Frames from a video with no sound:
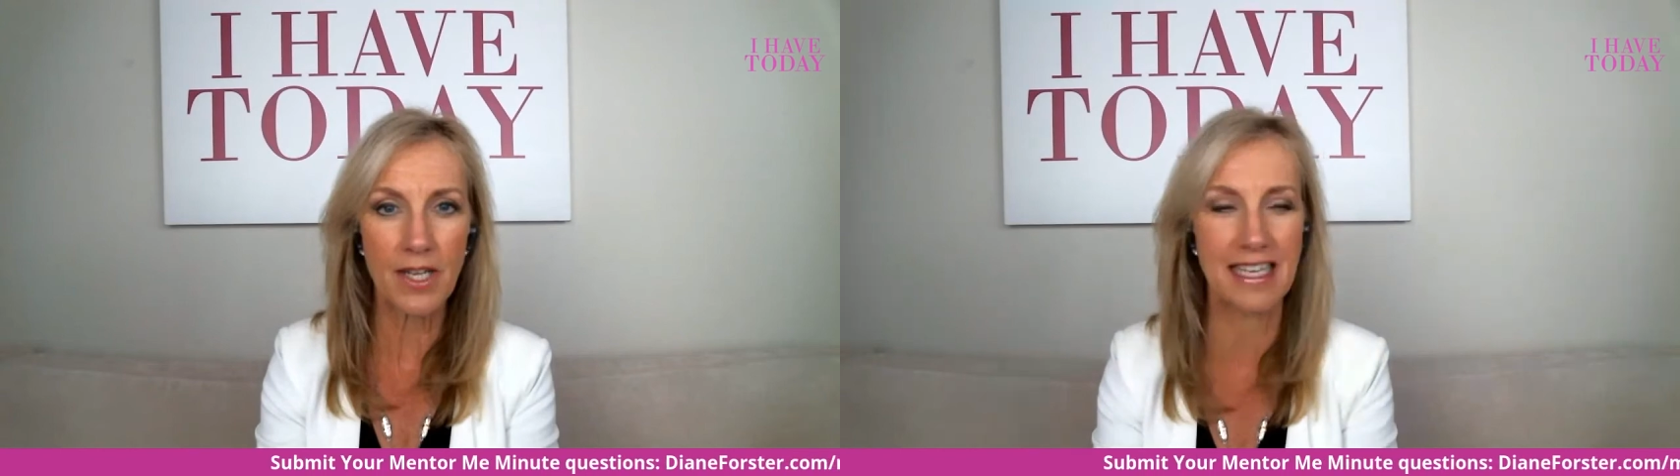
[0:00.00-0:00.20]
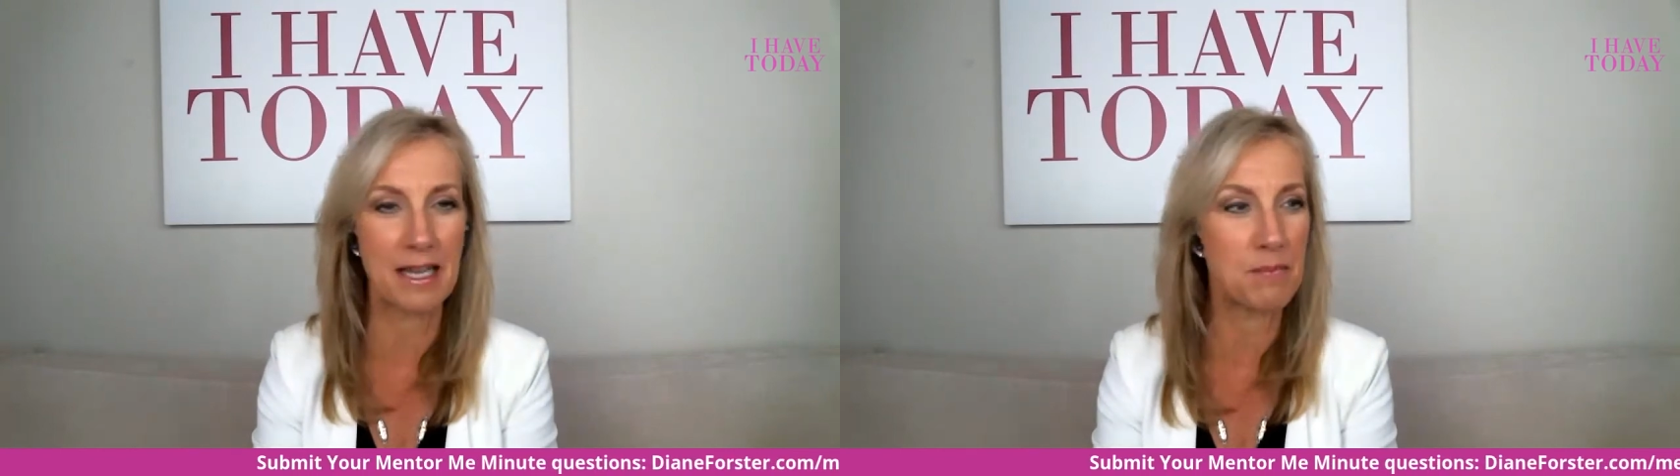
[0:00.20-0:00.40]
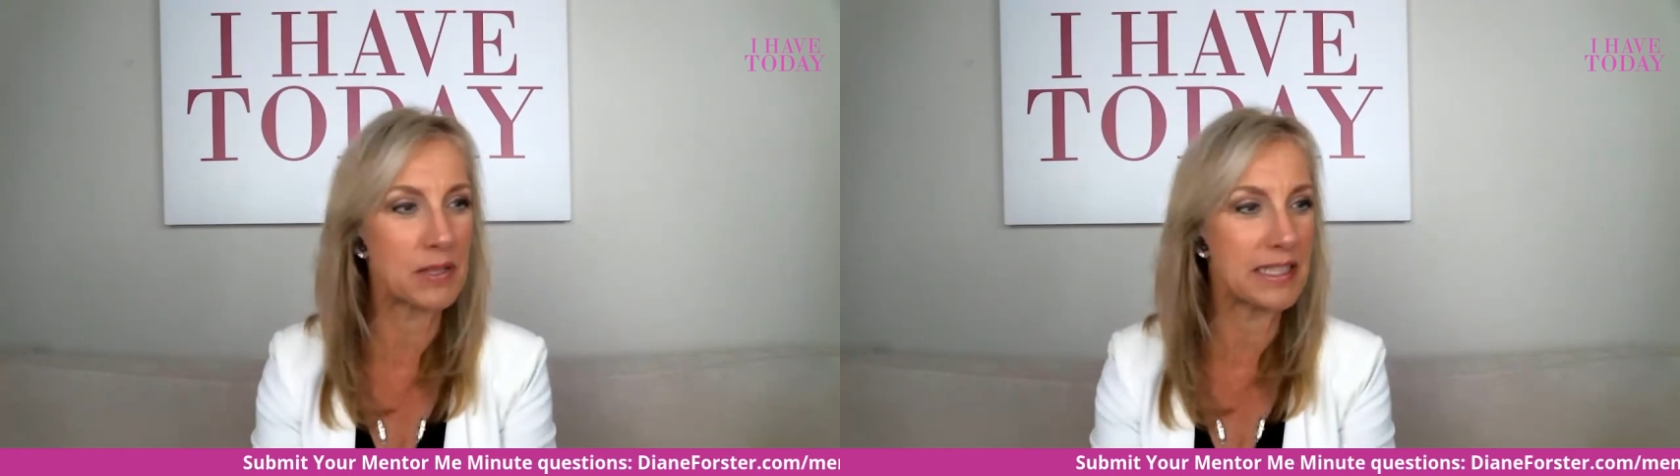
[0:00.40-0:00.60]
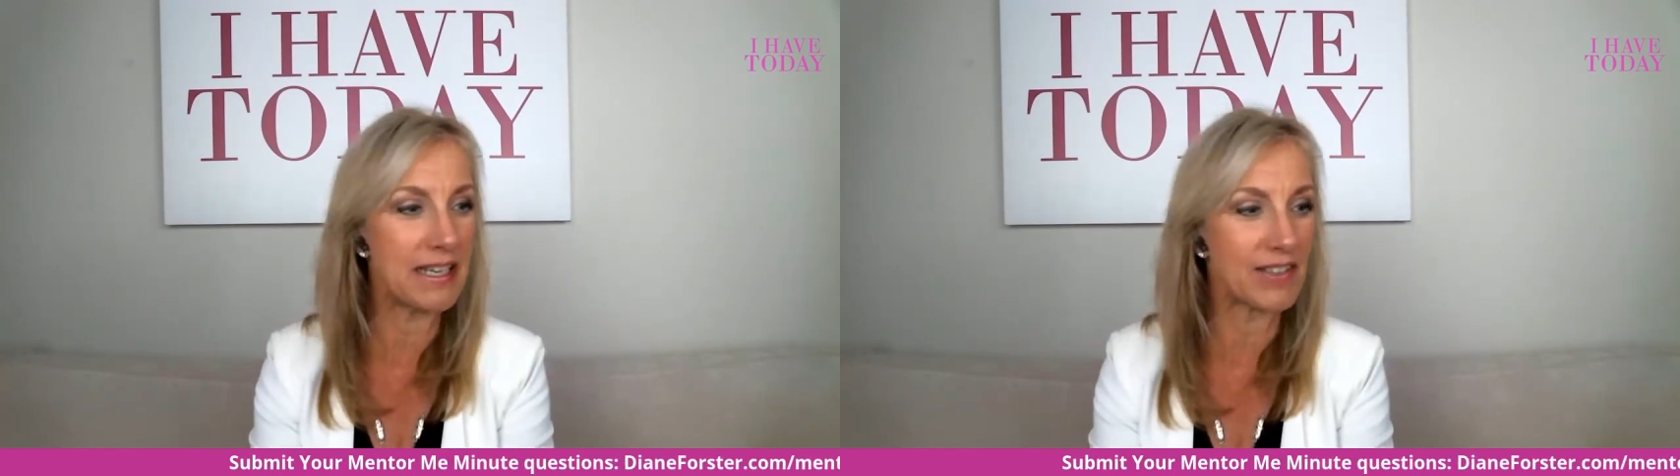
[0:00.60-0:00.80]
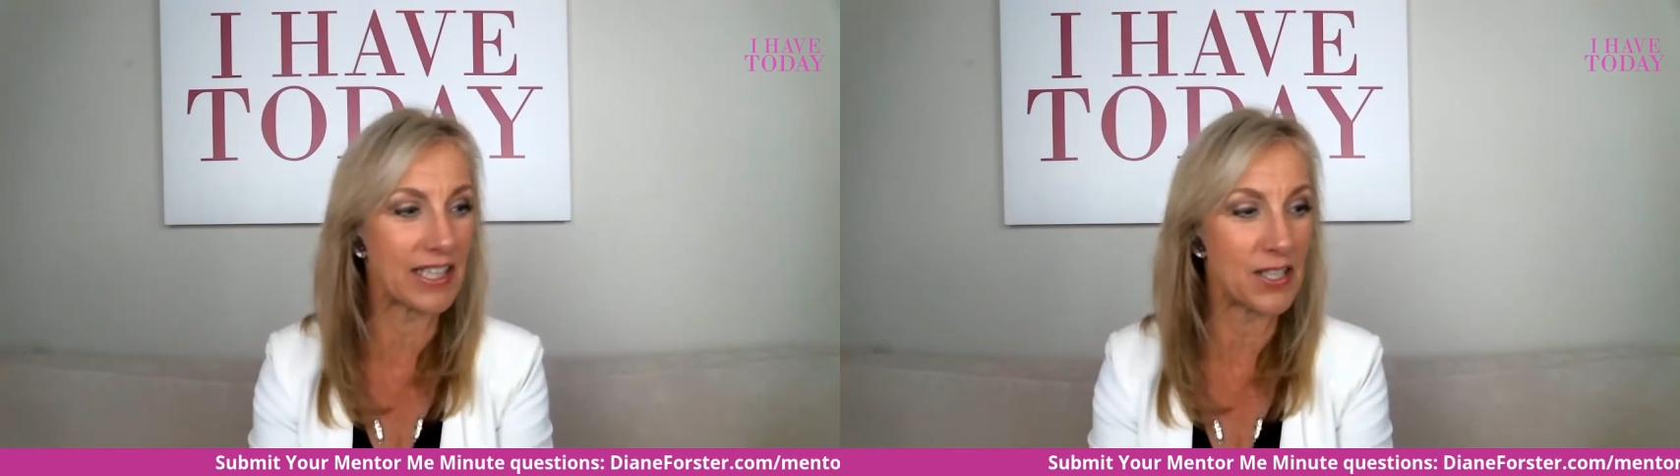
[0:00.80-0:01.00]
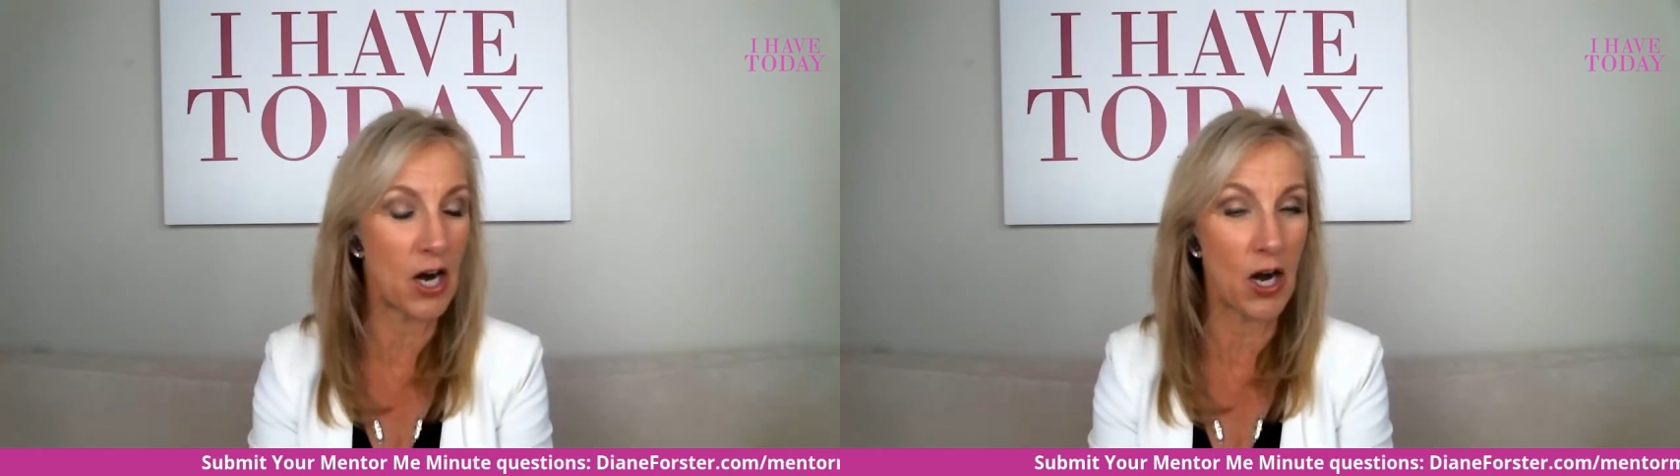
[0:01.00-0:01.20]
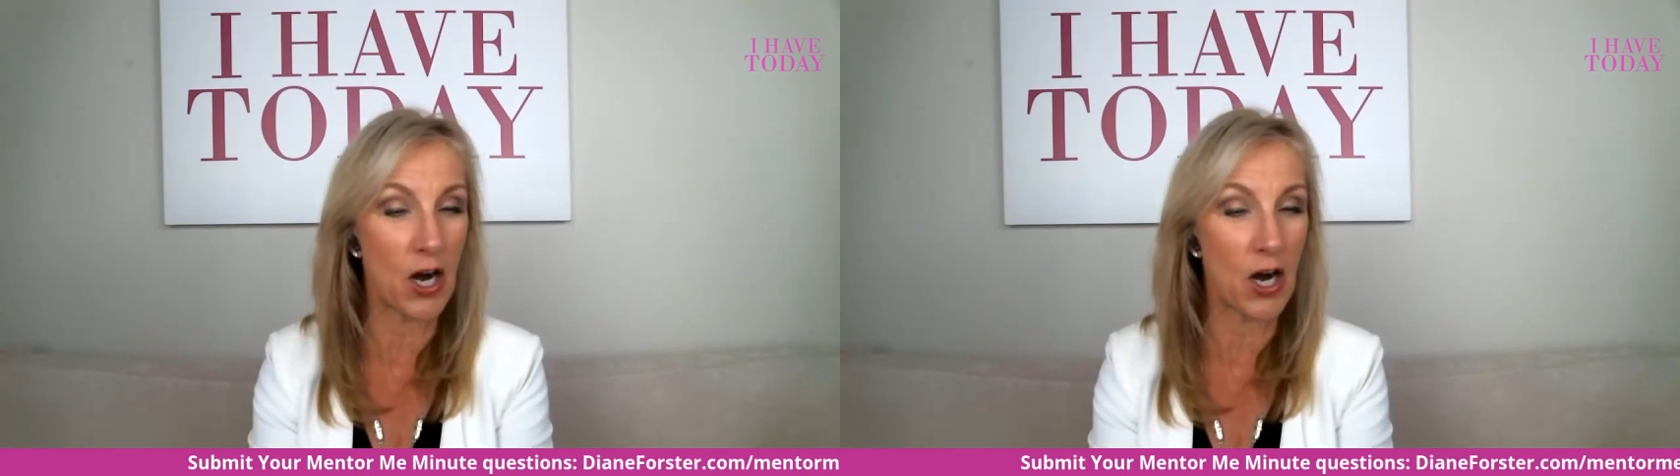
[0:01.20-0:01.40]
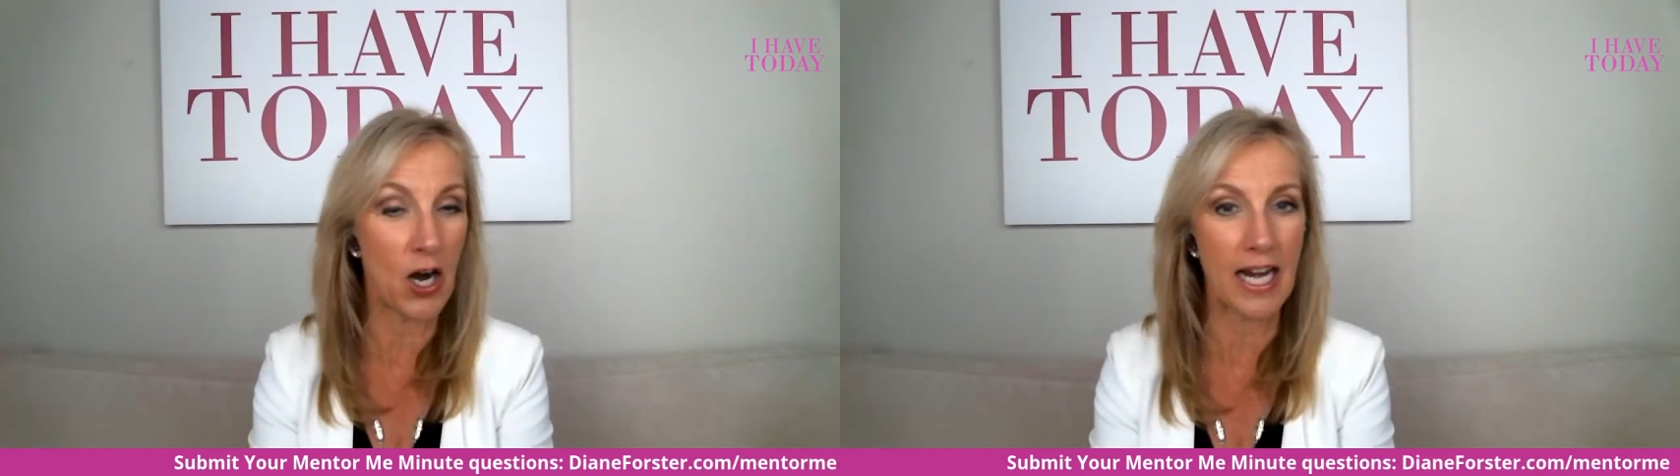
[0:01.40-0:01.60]
I can't believe it. All
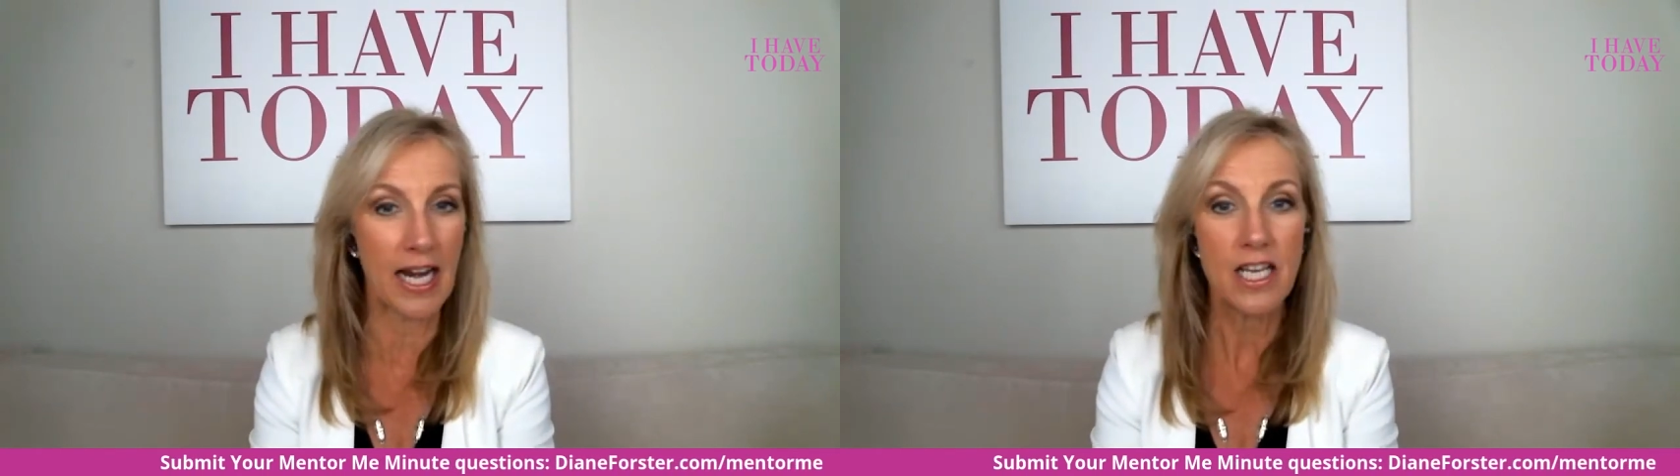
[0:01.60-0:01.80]
right.